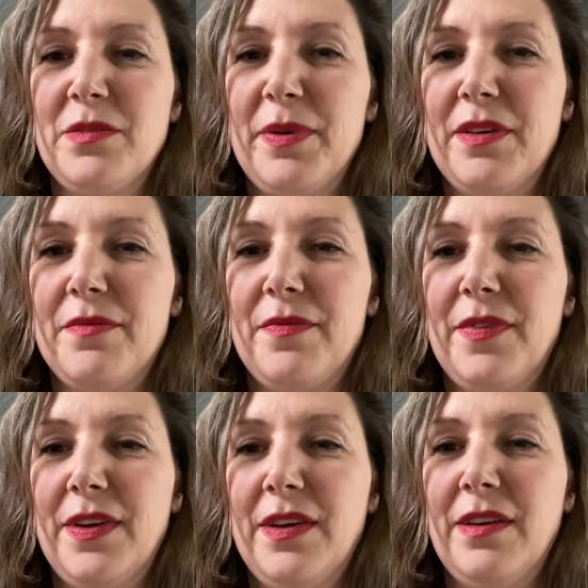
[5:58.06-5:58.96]
a bit,
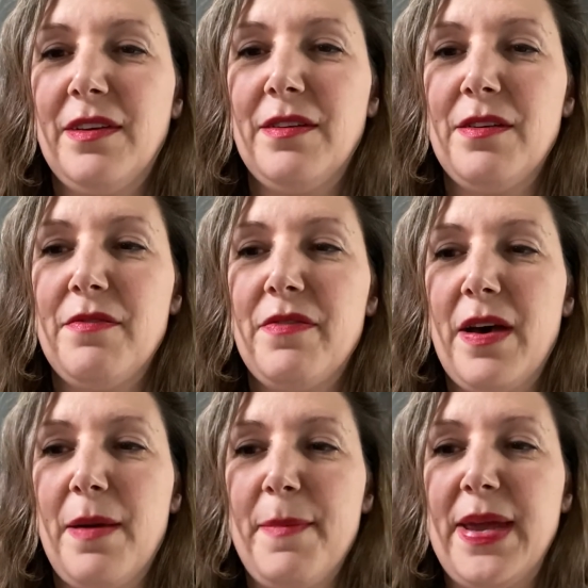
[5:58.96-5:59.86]
if
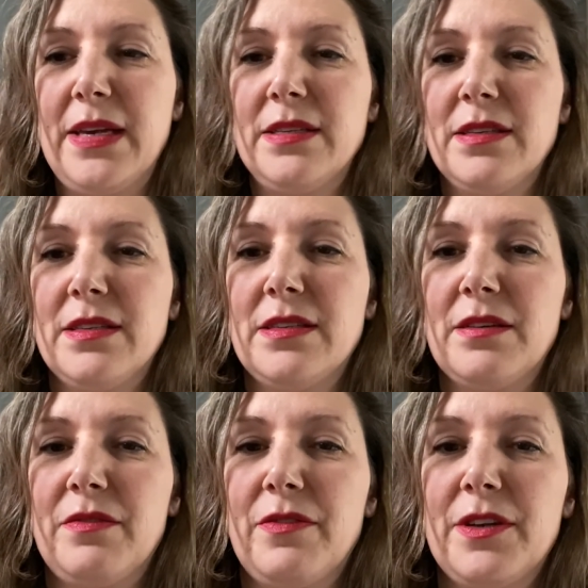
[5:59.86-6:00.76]
that makes a
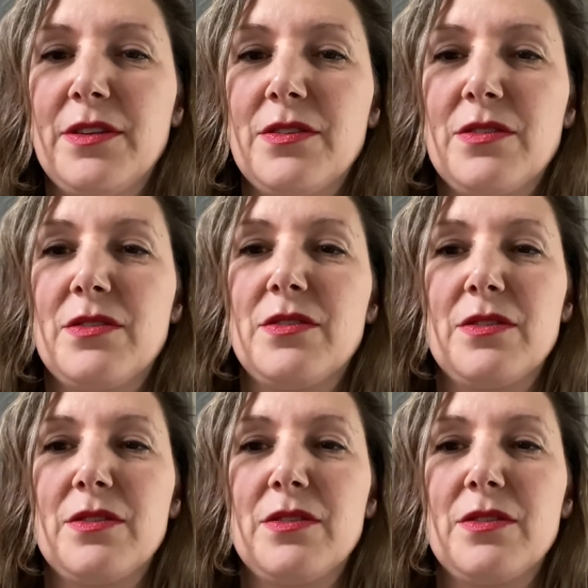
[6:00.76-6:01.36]
difference.